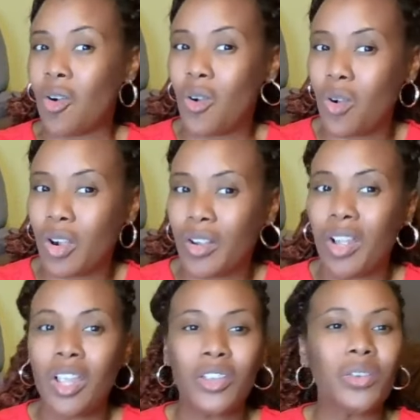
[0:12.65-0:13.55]

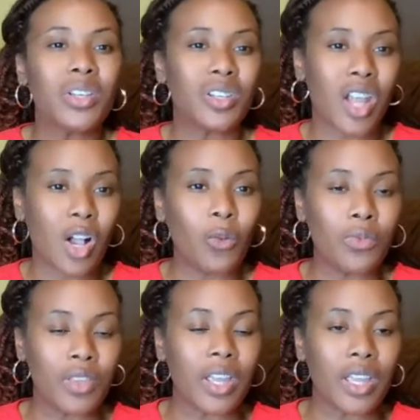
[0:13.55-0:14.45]
or you did not
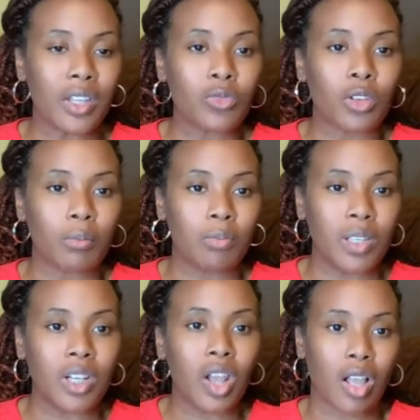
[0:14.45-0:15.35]
win the
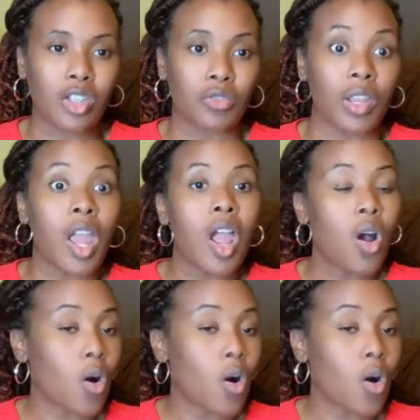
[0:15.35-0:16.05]
H1B lottery,